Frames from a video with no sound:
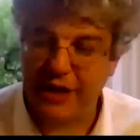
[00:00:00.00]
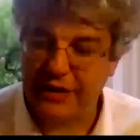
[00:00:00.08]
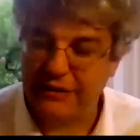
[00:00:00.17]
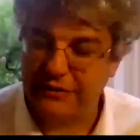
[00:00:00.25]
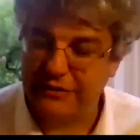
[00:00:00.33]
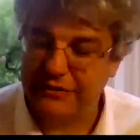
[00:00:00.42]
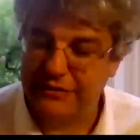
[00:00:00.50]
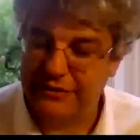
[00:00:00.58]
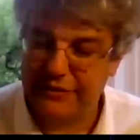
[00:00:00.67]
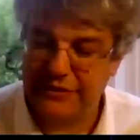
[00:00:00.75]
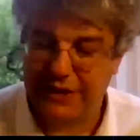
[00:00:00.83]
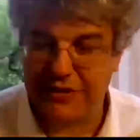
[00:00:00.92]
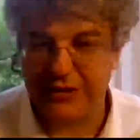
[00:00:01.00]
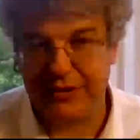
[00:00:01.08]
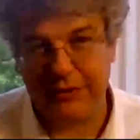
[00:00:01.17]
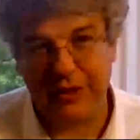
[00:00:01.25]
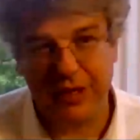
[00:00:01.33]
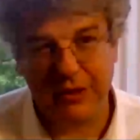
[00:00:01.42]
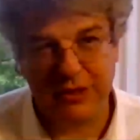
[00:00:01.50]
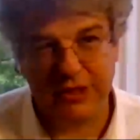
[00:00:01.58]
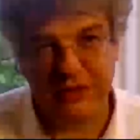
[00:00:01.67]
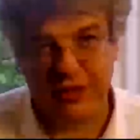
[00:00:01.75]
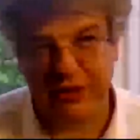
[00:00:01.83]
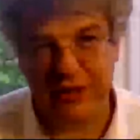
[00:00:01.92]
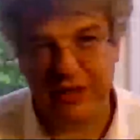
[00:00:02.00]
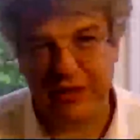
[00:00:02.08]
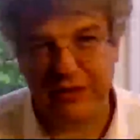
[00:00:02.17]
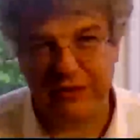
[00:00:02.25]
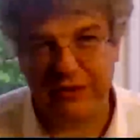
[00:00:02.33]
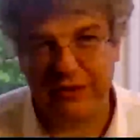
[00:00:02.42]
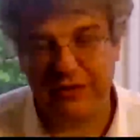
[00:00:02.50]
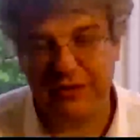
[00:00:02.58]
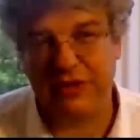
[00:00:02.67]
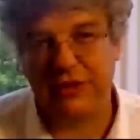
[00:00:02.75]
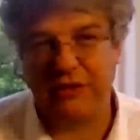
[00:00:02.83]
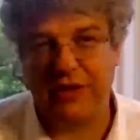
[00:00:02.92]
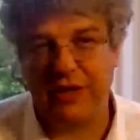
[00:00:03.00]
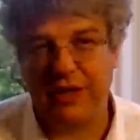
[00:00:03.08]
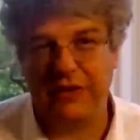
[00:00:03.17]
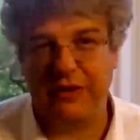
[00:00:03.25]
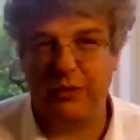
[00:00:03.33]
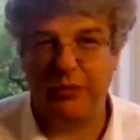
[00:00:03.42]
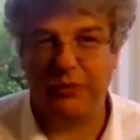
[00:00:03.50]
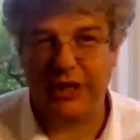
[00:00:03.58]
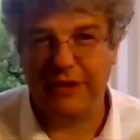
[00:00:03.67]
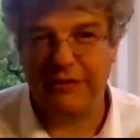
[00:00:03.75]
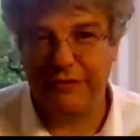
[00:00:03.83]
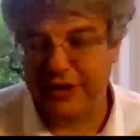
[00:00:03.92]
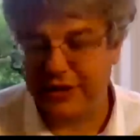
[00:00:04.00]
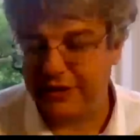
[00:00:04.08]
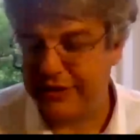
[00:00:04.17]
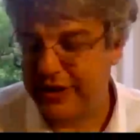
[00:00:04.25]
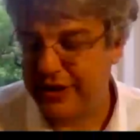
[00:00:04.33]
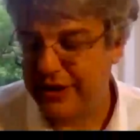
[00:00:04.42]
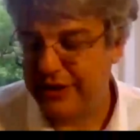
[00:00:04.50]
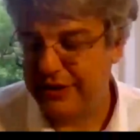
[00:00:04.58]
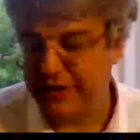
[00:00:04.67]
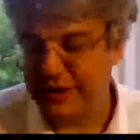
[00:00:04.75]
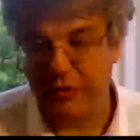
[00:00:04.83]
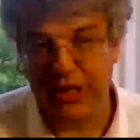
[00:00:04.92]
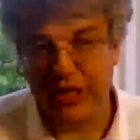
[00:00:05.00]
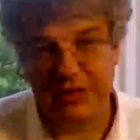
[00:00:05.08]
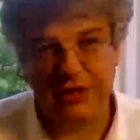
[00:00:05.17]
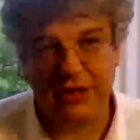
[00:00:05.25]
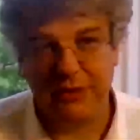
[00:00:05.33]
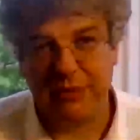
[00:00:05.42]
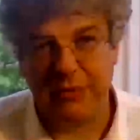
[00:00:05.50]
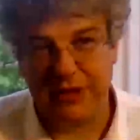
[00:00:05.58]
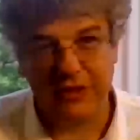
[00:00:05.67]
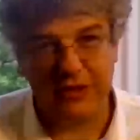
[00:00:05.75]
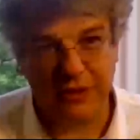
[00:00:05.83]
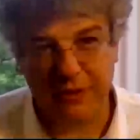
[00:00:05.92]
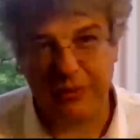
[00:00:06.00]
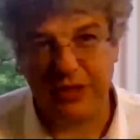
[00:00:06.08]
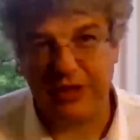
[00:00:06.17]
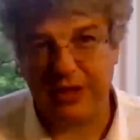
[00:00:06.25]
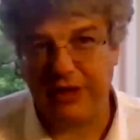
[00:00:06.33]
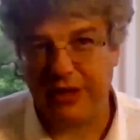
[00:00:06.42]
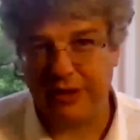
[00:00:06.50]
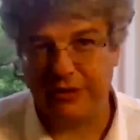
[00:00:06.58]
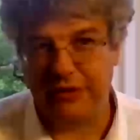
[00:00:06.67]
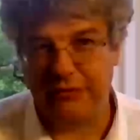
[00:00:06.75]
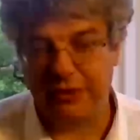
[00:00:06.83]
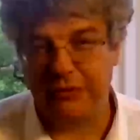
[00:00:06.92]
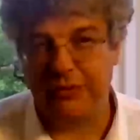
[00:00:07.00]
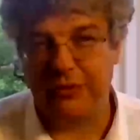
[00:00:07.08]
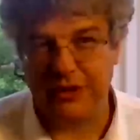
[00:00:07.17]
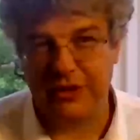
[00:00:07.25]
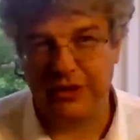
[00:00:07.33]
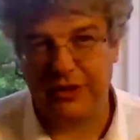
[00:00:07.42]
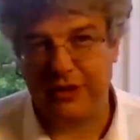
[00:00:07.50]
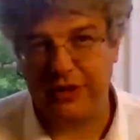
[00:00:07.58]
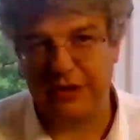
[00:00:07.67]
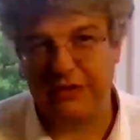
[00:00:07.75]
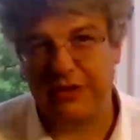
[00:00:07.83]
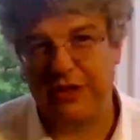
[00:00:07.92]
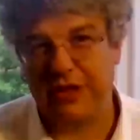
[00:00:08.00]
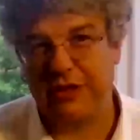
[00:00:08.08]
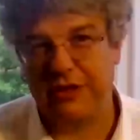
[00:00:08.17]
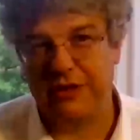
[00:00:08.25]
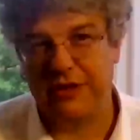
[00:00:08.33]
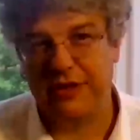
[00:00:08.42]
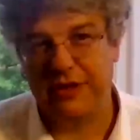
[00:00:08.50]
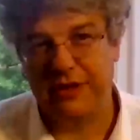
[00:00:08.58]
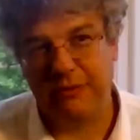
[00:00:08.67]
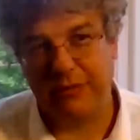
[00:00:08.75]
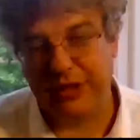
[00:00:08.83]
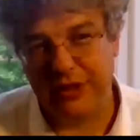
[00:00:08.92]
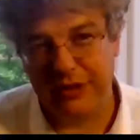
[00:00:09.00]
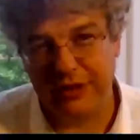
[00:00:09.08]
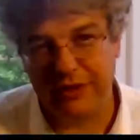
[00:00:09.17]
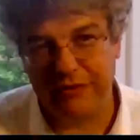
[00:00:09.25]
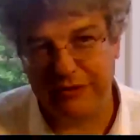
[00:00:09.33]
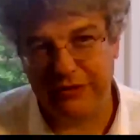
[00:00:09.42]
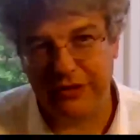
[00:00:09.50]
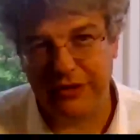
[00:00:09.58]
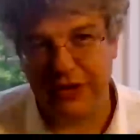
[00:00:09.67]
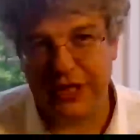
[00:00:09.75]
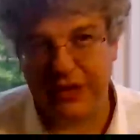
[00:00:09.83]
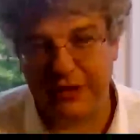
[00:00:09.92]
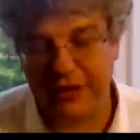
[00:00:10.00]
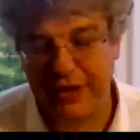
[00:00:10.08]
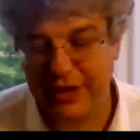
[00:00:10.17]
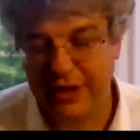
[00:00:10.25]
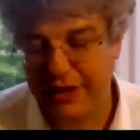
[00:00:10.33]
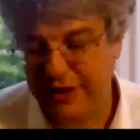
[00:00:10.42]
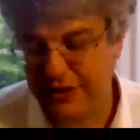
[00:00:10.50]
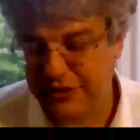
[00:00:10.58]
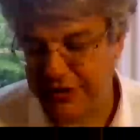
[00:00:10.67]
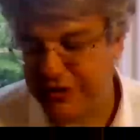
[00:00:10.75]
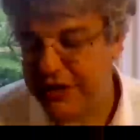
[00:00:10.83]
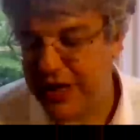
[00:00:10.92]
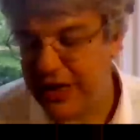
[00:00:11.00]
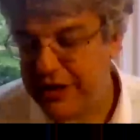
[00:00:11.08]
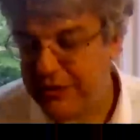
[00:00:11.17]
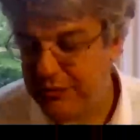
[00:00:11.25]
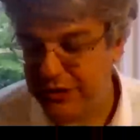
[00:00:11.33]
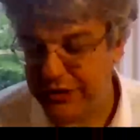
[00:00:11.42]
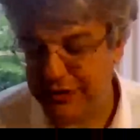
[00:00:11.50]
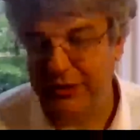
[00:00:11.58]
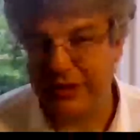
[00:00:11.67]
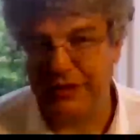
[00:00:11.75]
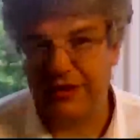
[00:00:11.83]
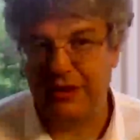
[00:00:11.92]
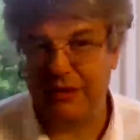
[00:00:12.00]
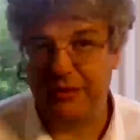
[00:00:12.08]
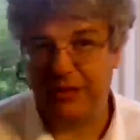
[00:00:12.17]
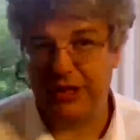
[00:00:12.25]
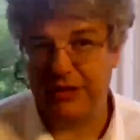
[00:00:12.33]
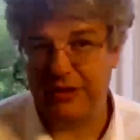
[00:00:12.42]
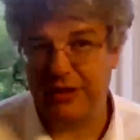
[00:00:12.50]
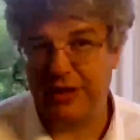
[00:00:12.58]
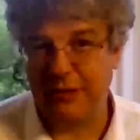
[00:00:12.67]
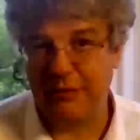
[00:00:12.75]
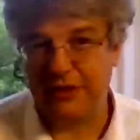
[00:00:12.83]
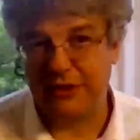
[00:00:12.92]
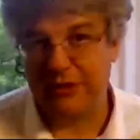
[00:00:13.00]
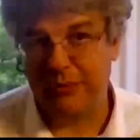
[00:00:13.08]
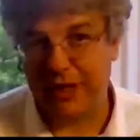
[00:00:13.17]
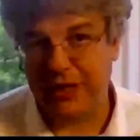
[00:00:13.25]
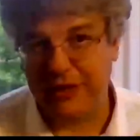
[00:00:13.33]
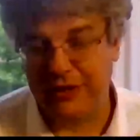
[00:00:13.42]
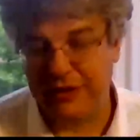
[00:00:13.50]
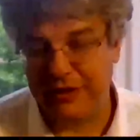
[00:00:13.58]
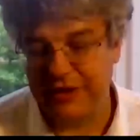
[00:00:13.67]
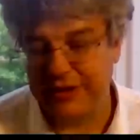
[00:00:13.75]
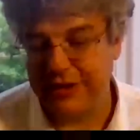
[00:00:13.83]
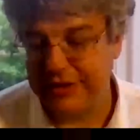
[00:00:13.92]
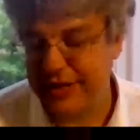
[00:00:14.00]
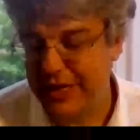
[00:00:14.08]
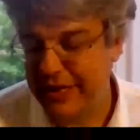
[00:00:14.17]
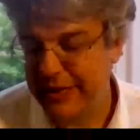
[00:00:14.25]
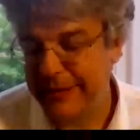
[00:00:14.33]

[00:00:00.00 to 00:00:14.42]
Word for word: and it still keeps on going down. So I think we might find in a week's time that it's 30% lower than what it was at the initial stages, might go even further down. So I think any improvement in treatment basically helps us to manage the disease.